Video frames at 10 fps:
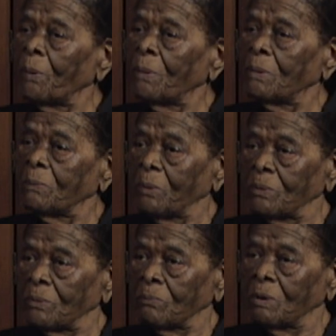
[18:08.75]
It
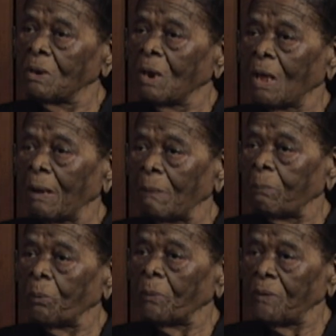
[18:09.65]
wasn't the airport
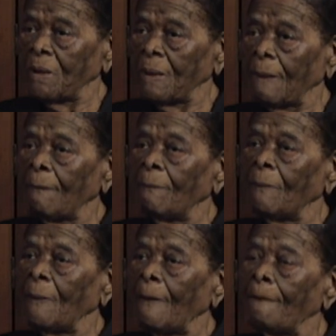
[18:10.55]
then,
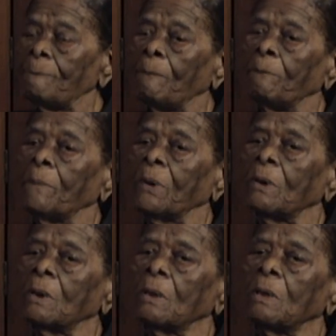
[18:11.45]
but
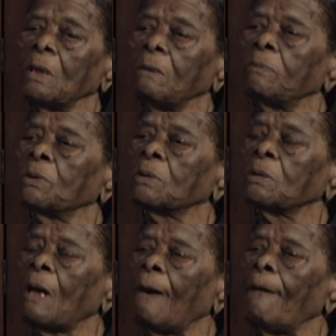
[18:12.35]
he was
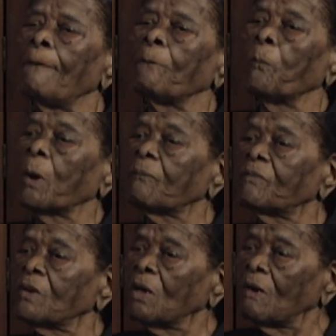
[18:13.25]
working for the
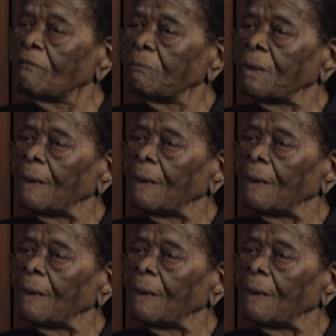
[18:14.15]
government.